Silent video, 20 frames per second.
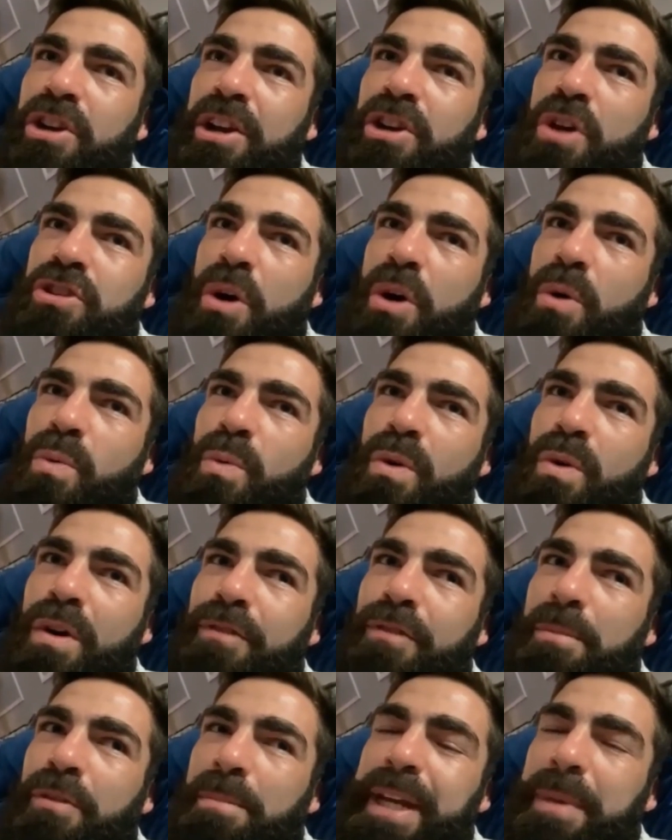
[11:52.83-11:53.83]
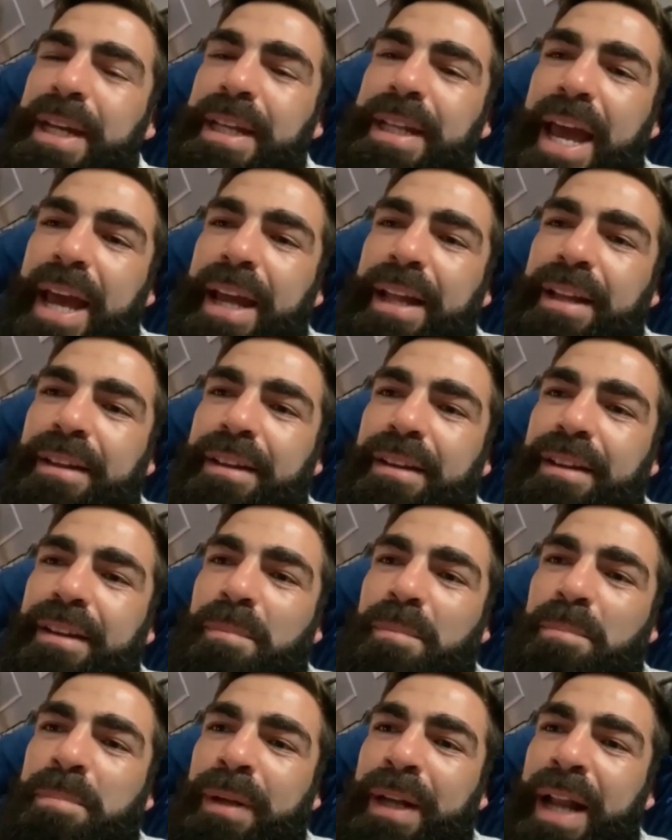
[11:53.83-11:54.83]
So for me, then
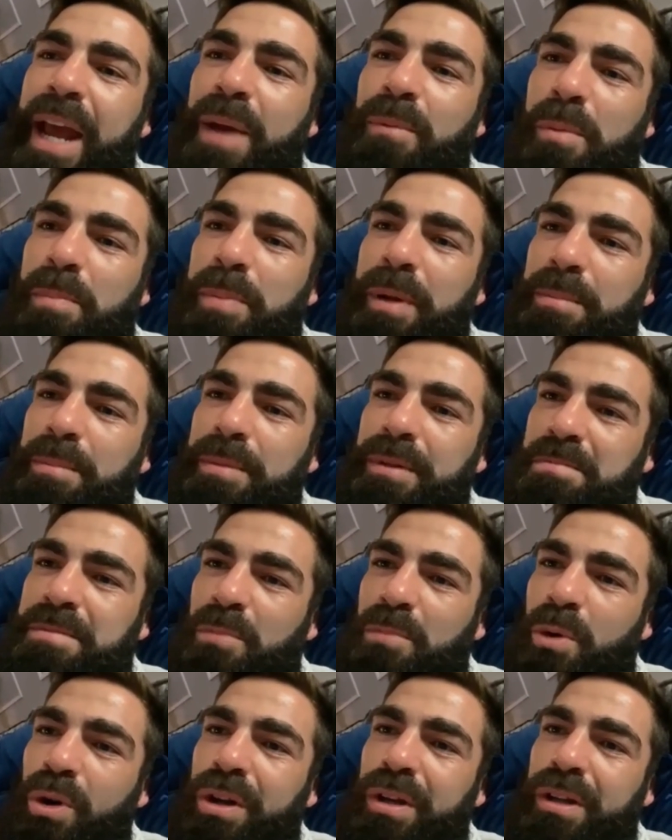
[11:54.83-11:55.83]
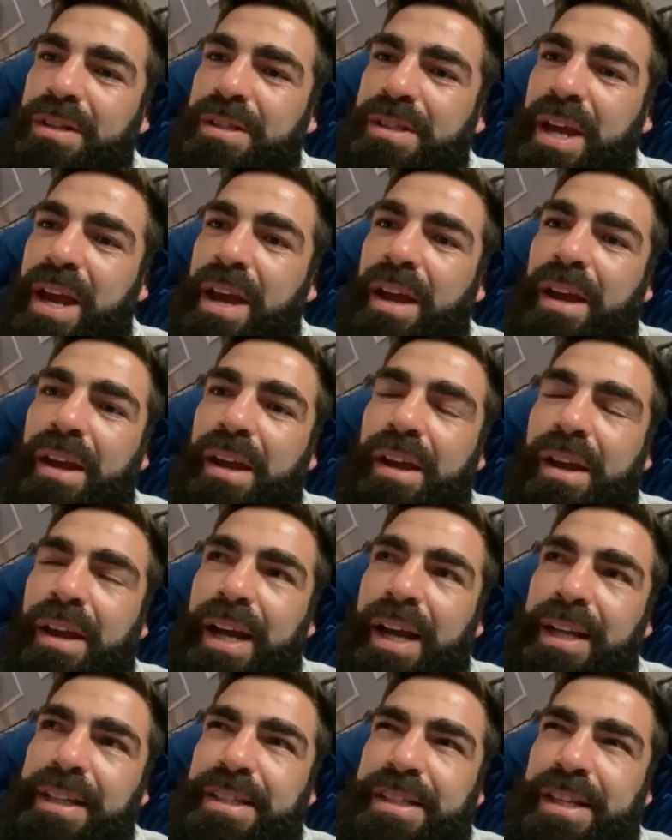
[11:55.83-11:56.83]
playing with people's mindset
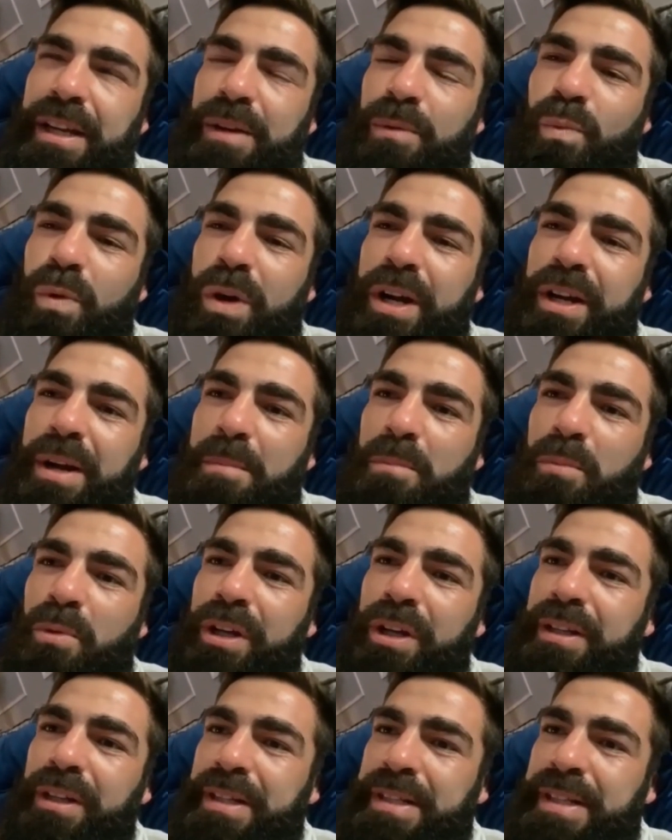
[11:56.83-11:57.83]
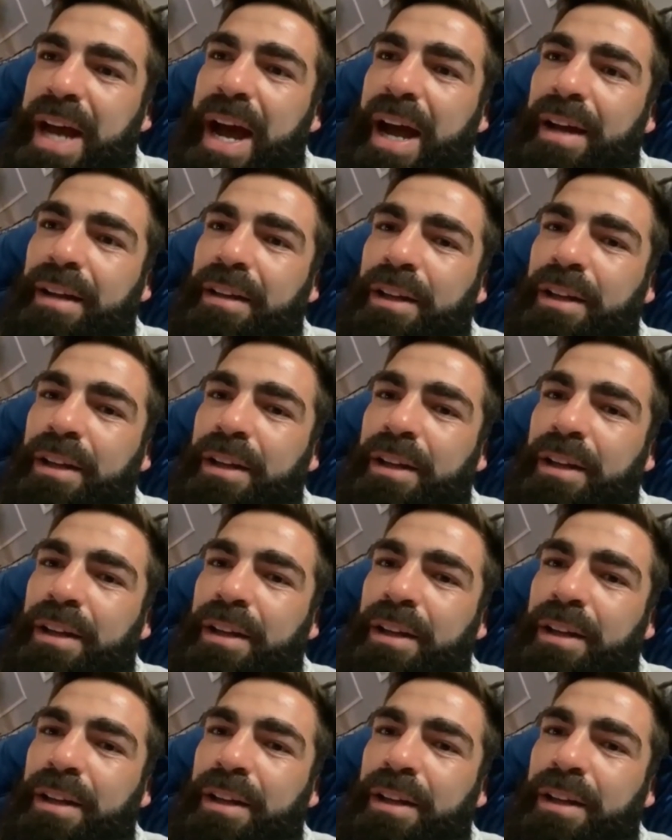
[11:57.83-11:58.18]
and seeing where their mind is at,